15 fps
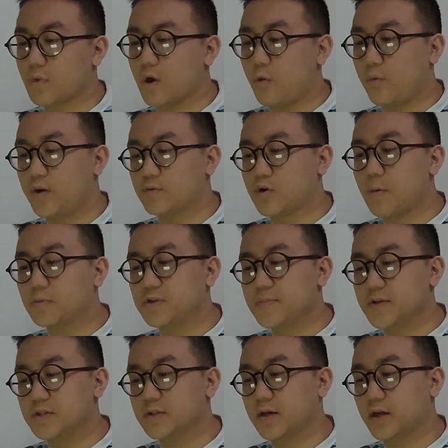When I was
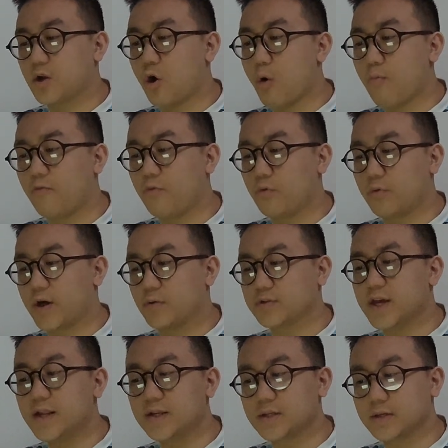optimistic and hopeful, I was
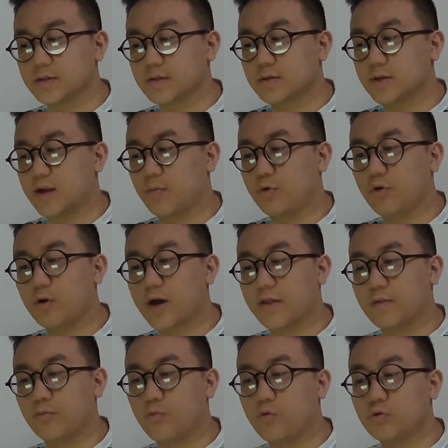innocent, and I would look at
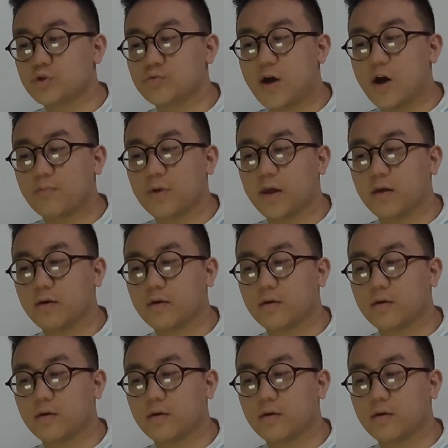the walls around me.